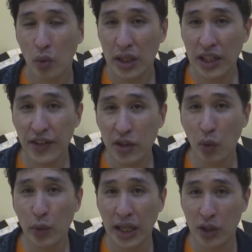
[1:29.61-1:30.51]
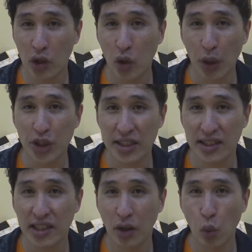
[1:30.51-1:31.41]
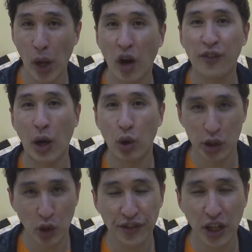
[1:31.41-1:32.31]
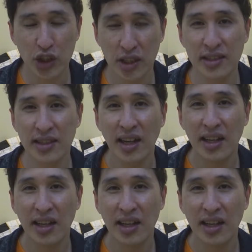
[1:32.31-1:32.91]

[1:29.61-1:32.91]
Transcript: Even though we are not consciously aware of our shadow functions,